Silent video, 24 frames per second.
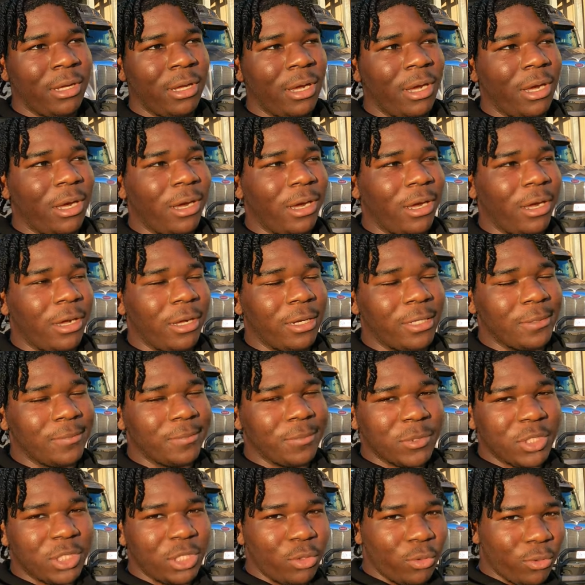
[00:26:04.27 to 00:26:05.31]
uh,
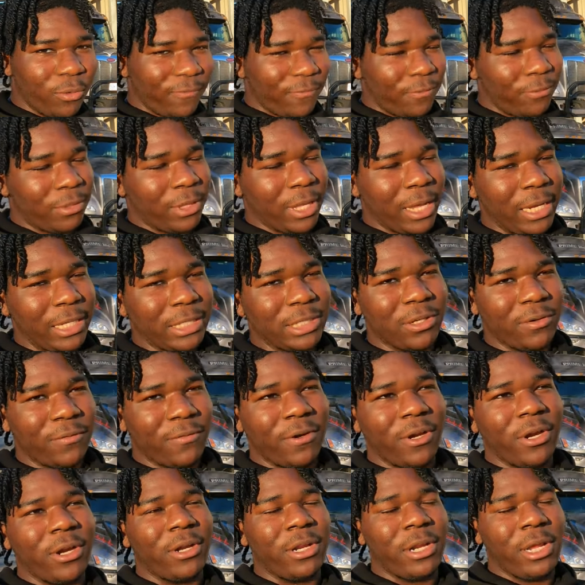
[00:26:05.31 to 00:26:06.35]
to do a few things over
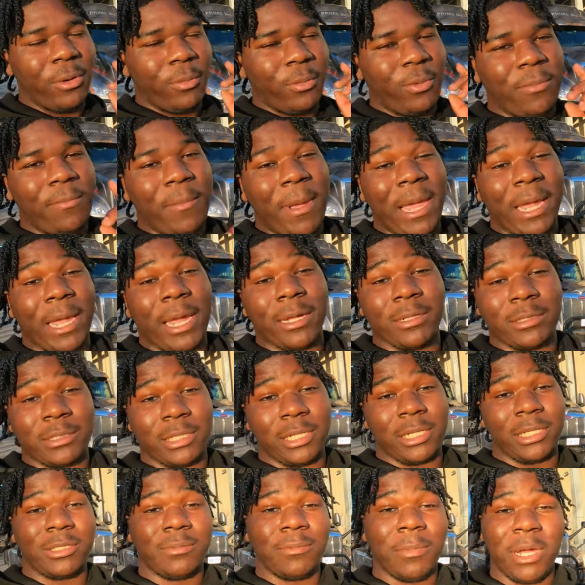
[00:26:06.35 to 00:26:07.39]
there and then we back out to
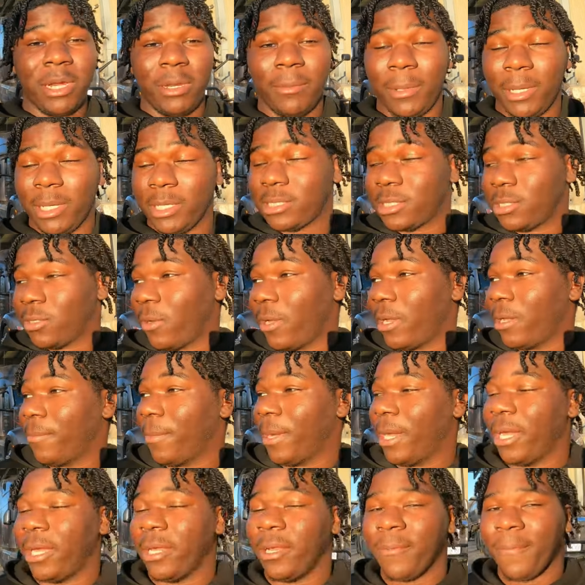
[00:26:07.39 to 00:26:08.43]
this money, man. So, hey,
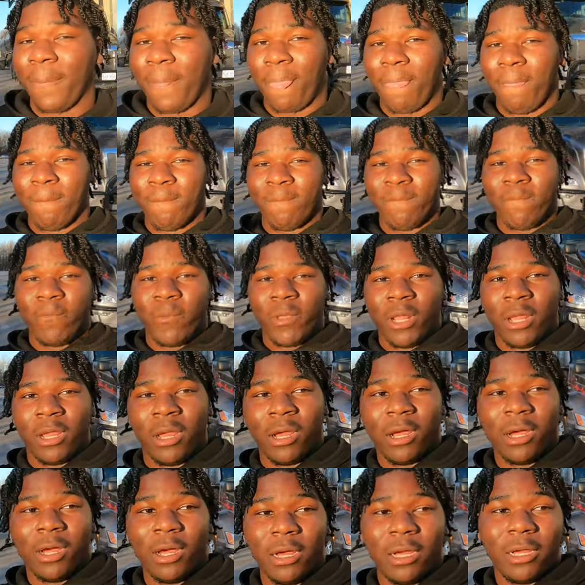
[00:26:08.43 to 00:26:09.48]
man,
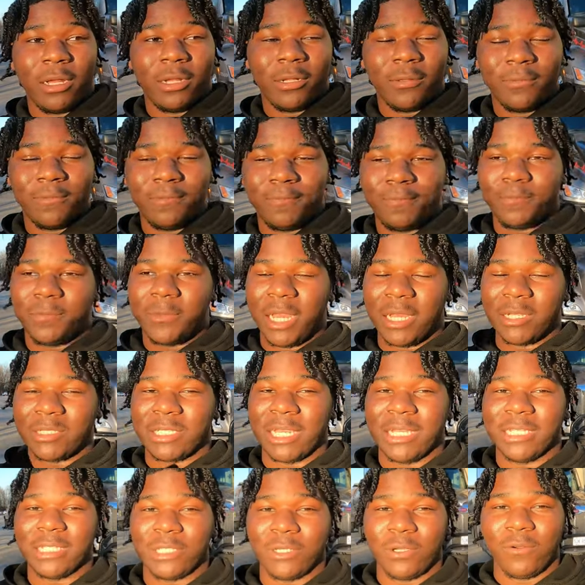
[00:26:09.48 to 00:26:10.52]
uh, y'all
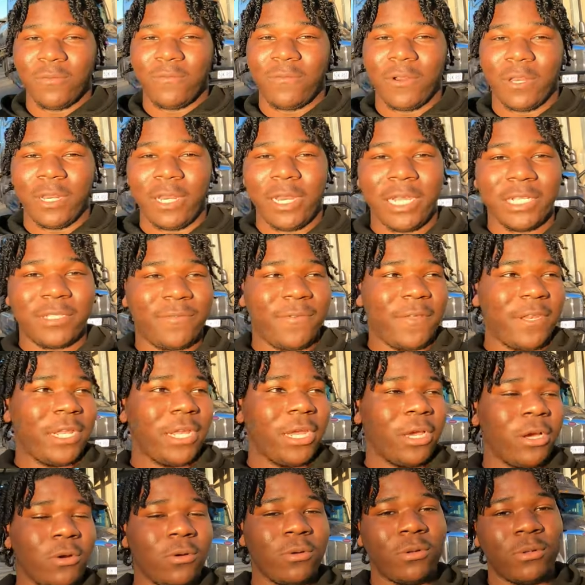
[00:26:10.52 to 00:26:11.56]
stay tuned for the next
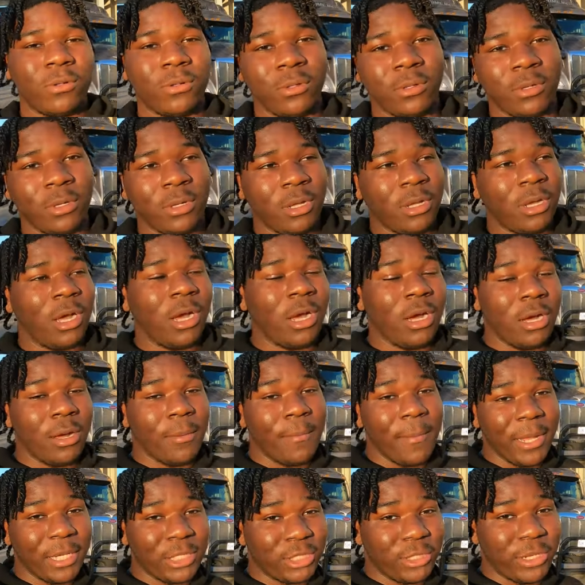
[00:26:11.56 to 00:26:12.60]
video. Uh,
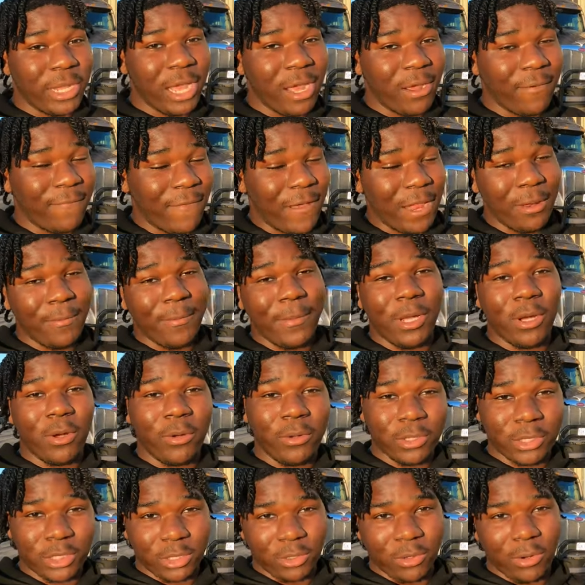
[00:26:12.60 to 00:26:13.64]
make sure y'all follow me on
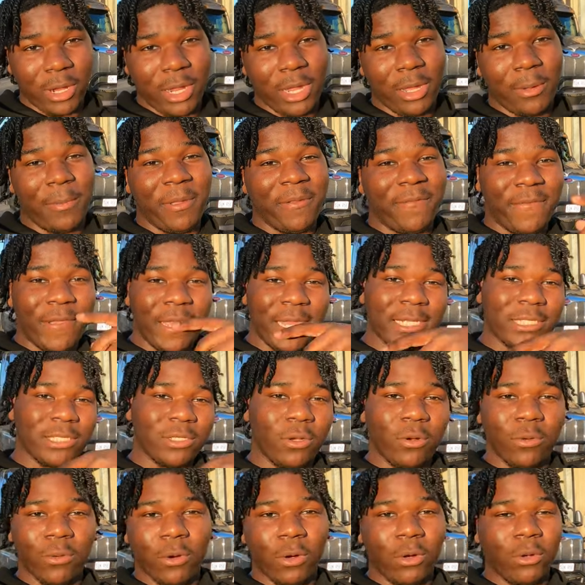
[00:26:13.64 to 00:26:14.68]
Instagram at
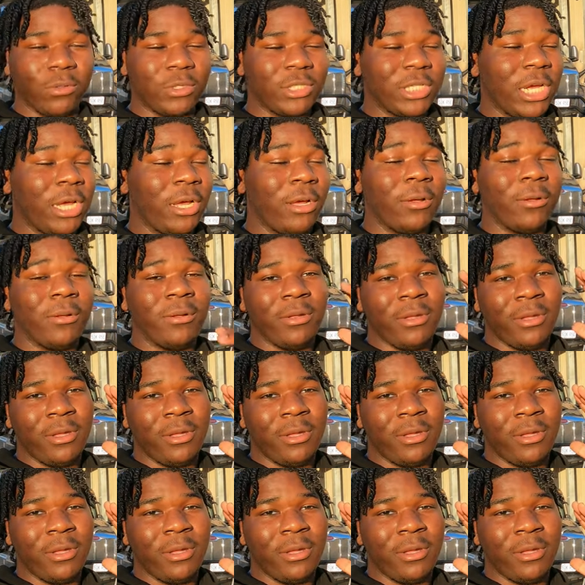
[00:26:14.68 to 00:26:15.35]
VezOnTheRoad, y'all.